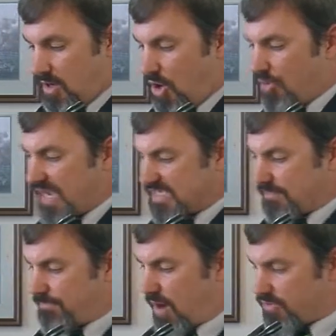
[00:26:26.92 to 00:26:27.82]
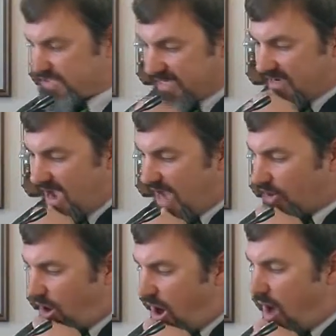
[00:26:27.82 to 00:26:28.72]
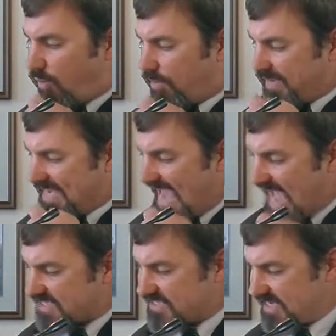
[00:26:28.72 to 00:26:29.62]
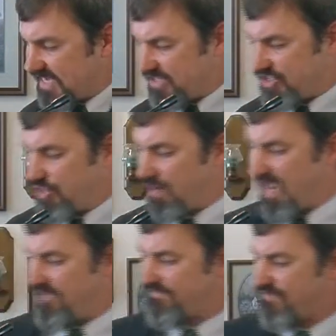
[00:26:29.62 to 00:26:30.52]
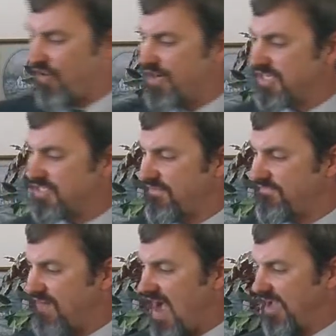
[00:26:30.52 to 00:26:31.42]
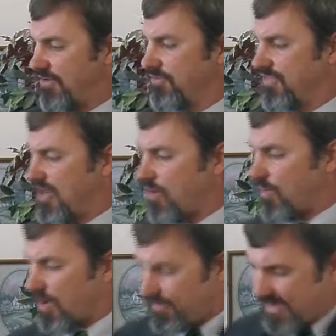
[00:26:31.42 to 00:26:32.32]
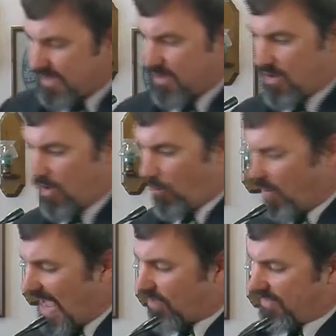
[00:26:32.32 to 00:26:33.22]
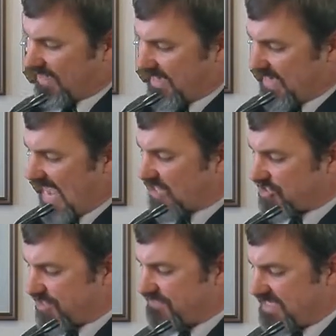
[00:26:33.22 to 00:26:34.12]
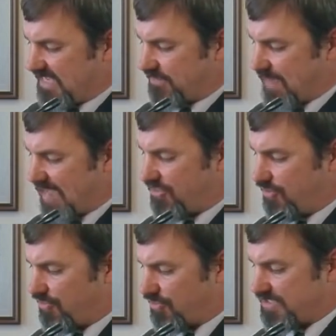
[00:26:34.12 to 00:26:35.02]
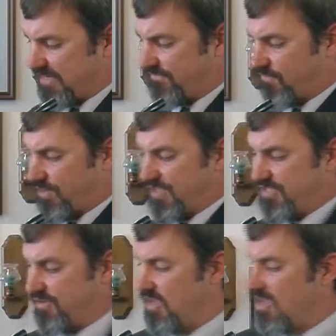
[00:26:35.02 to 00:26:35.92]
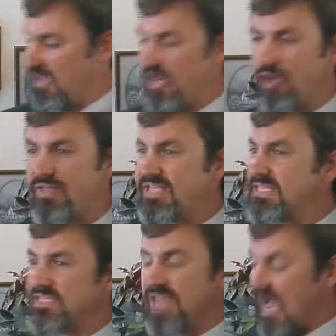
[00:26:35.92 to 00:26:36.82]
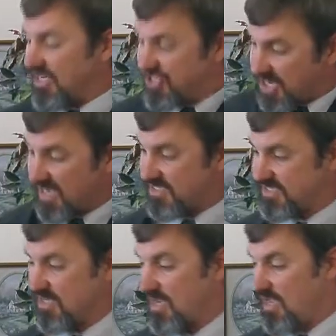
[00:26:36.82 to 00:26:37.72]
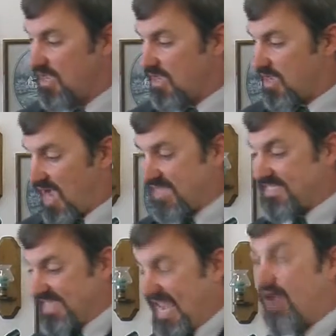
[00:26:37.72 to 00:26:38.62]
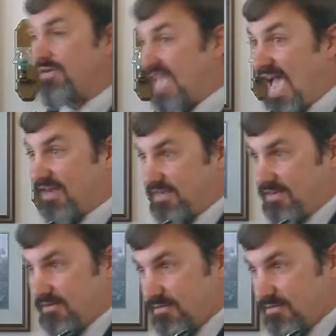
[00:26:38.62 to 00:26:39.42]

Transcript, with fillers: Who doesn't boast in God, all will be cast into a furnace of fire. There will be wailing and gnashing of teeth. Matthew 13, 42. You know, this is not just a scare tactic.